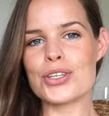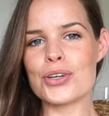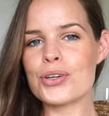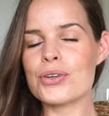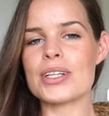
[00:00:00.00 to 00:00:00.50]

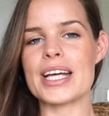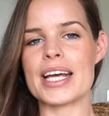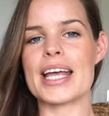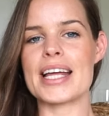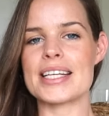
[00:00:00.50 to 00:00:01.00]
Google,
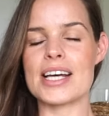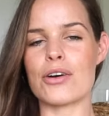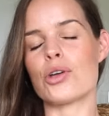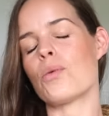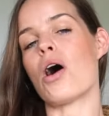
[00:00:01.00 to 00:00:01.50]
it can tell
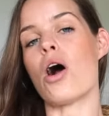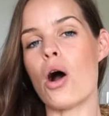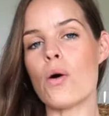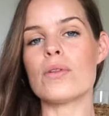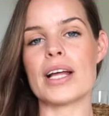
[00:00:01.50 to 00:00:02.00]
you a
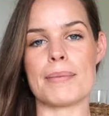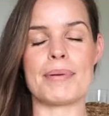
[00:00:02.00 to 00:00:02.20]
whole heap